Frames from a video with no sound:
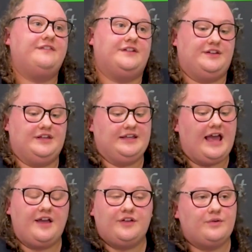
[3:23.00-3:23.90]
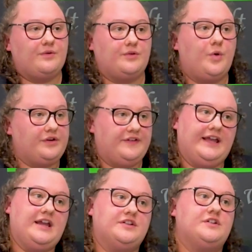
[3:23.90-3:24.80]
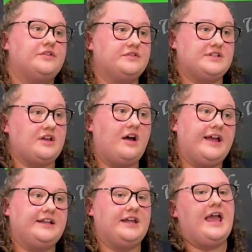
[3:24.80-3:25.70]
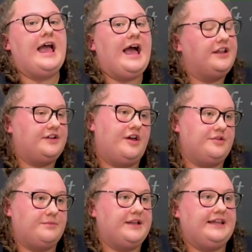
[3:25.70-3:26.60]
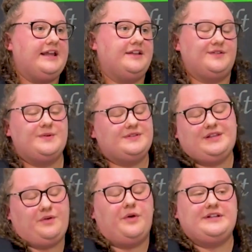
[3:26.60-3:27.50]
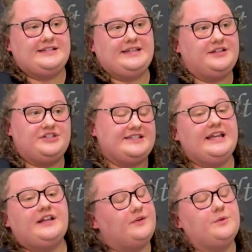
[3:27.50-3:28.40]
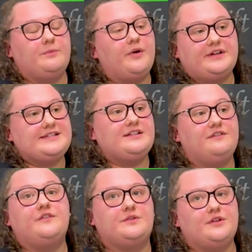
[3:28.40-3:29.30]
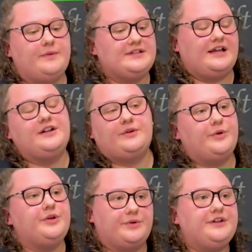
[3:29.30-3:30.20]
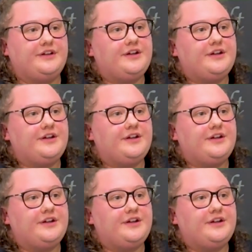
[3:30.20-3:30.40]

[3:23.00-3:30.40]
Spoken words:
and you can get your qualification alongside and earn money. So honestly, it just ticks all the boxes if you know exactly what you want to